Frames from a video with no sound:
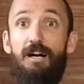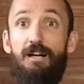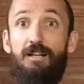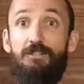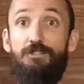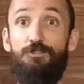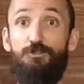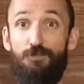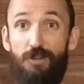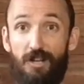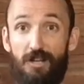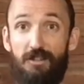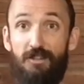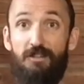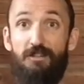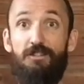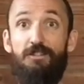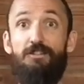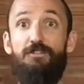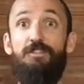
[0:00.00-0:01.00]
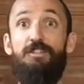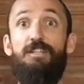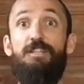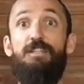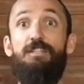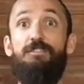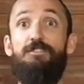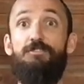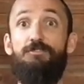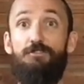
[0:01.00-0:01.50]
strengthen your
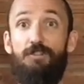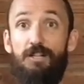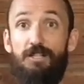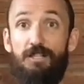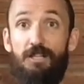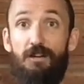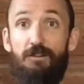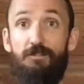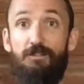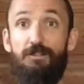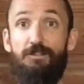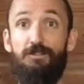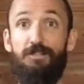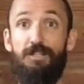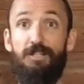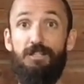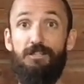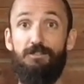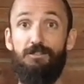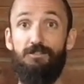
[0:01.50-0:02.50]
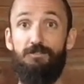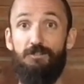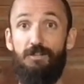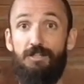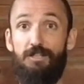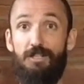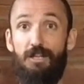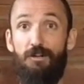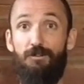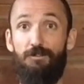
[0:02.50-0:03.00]
knees, stretch out
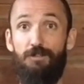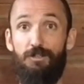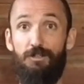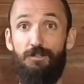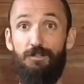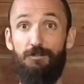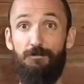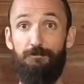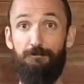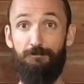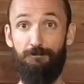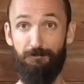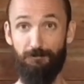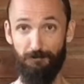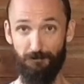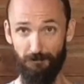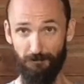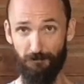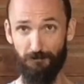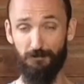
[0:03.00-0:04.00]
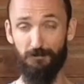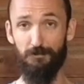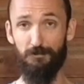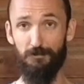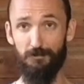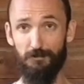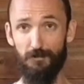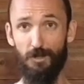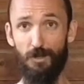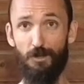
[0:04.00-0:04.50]
your
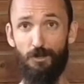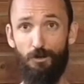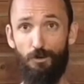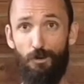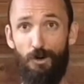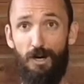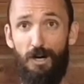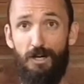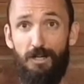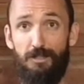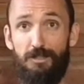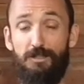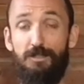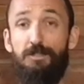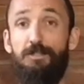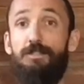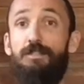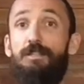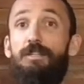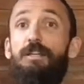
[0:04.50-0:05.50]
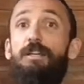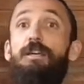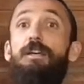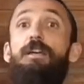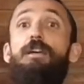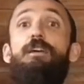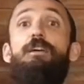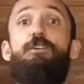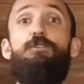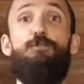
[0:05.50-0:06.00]
quads
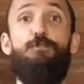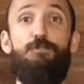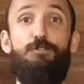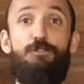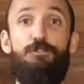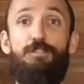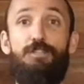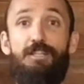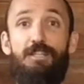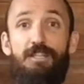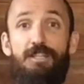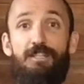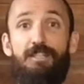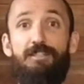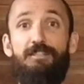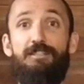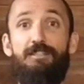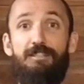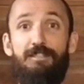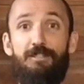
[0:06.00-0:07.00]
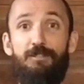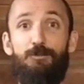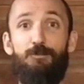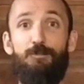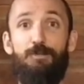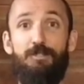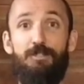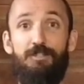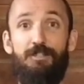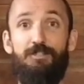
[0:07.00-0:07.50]
in order to get into this
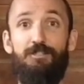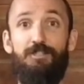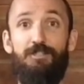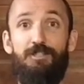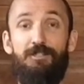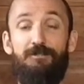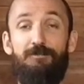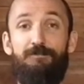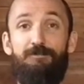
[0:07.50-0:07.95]
position.